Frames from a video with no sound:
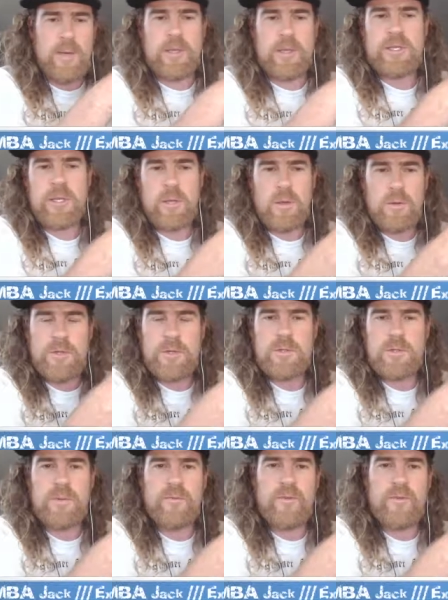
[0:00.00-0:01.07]
I still do
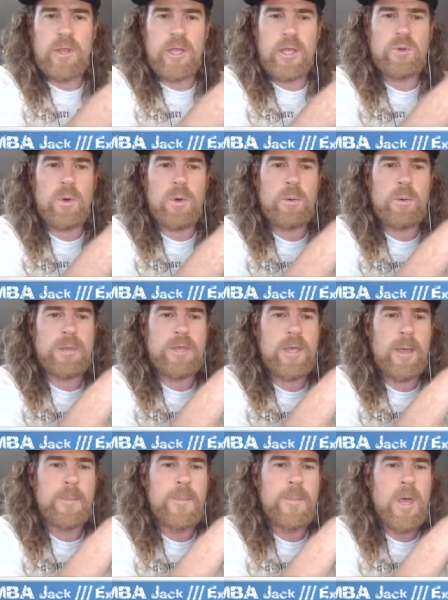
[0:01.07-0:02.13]
some freelance work with
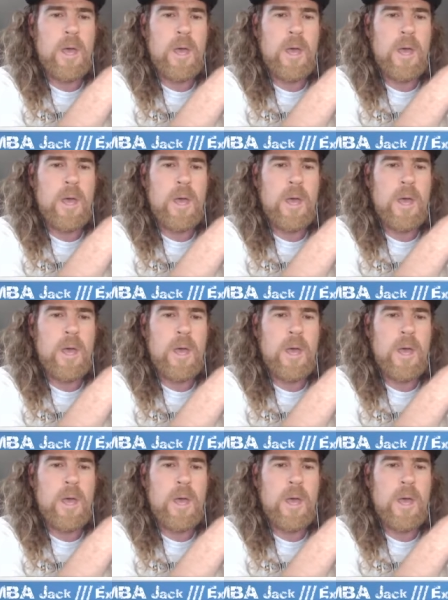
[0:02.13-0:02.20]
them.